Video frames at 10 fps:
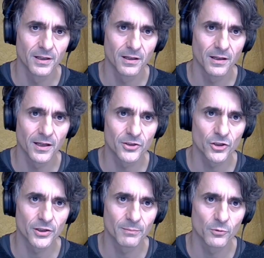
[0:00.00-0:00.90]
larger
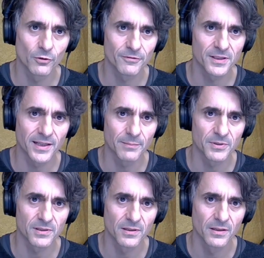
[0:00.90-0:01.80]
number of steps,
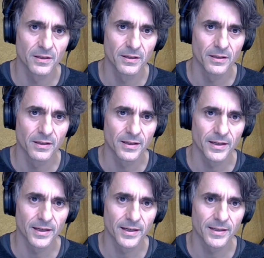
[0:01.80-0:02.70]

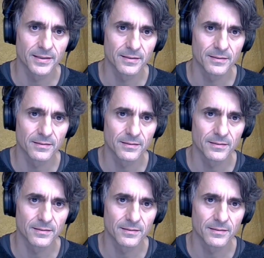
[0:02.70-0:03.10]
and